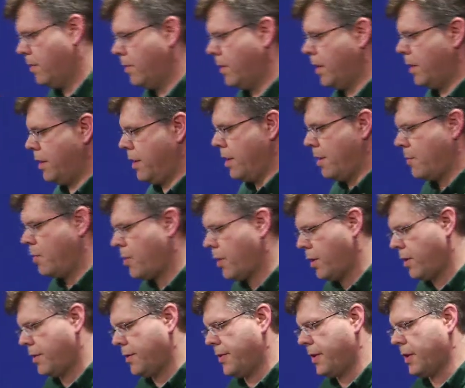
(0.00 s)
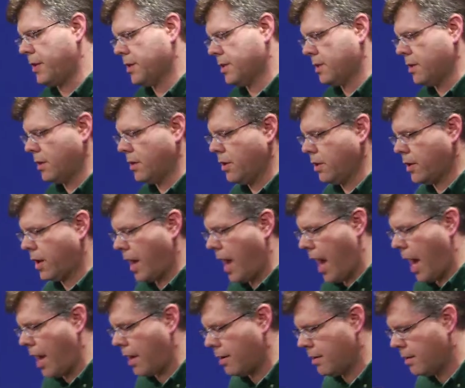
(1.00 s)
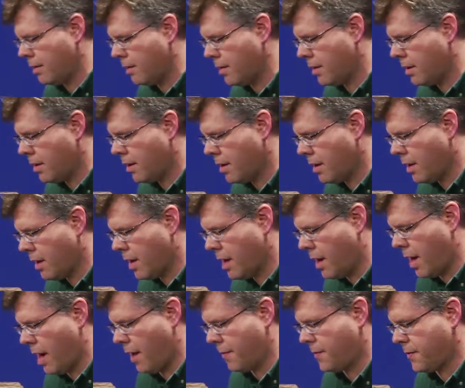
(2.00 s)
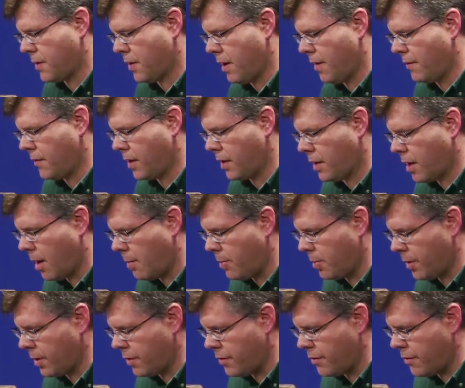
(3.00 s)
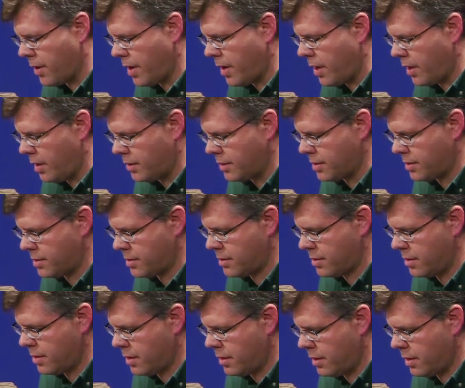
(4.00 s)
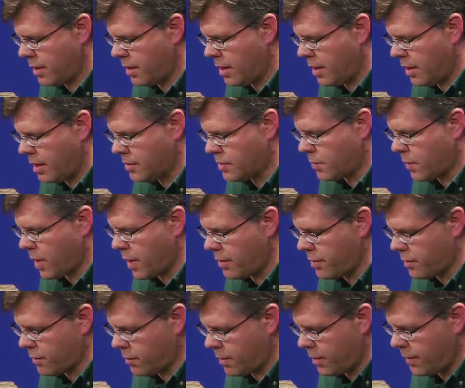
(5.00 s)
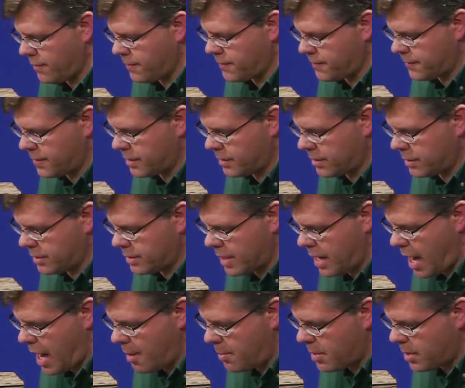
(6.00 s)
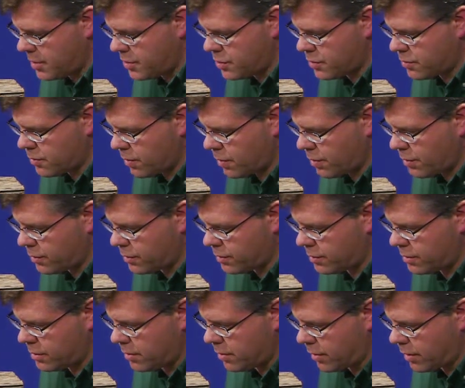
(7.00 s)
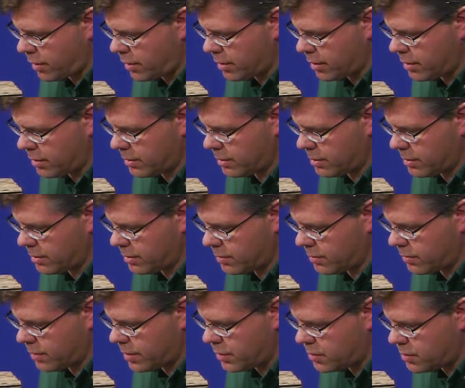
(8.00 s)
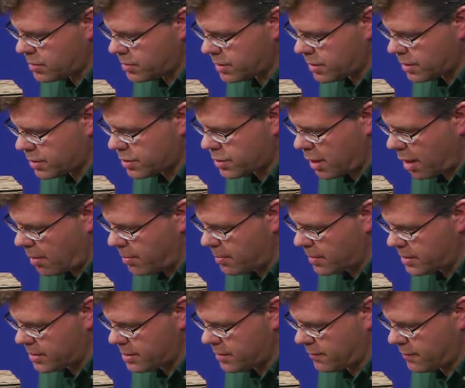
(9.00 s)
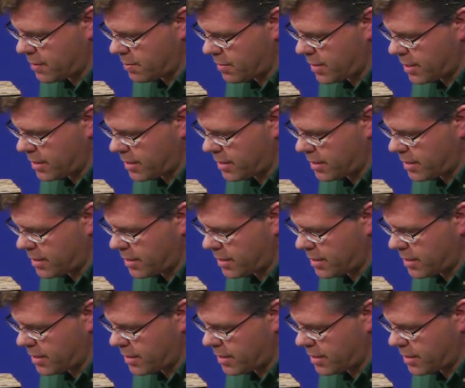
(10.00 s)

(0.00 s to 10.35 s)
one of the important things to look at after every couple of drills is whether we've damaged or, or reduced the sharpness of the bit